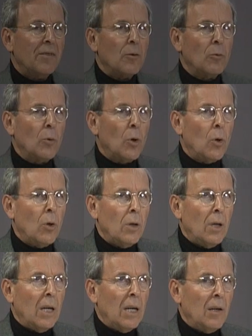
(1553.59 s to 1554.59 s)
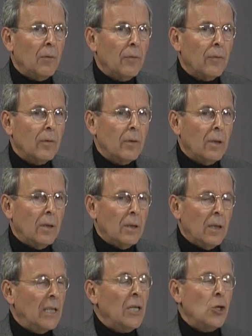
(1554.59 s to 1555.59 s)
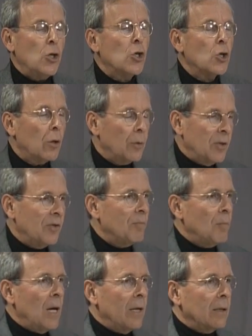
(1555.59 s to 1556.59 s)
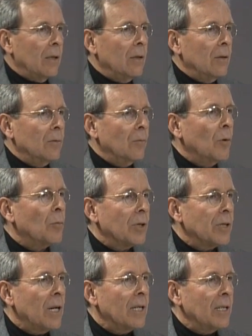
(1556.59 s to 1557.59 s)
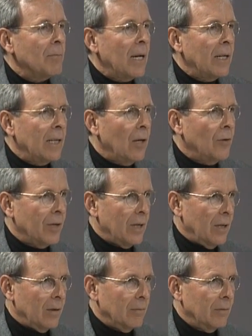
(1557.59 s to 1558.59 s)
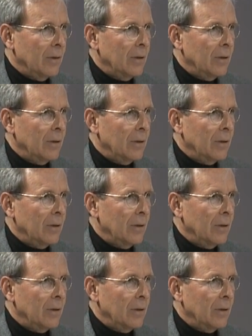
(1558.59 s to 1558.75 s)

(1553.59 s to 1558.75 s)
is the role of an insurance model when we're talking about health care?